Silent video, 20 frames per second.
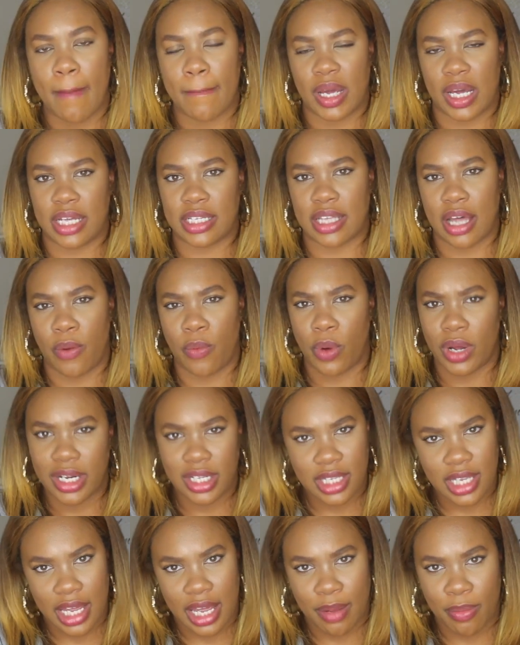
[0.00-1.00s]
because I
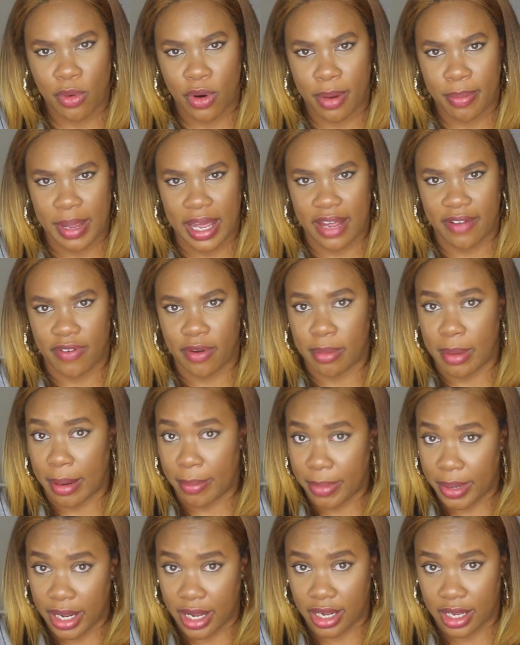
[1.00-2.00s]
wanted to get more bang for my
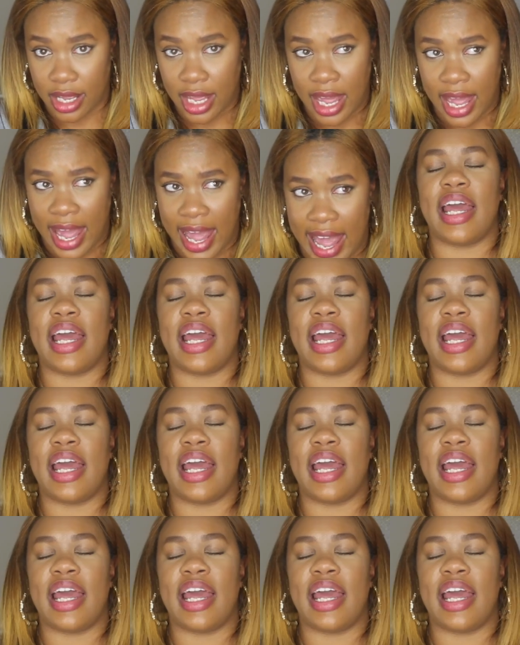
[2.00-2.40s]
buck,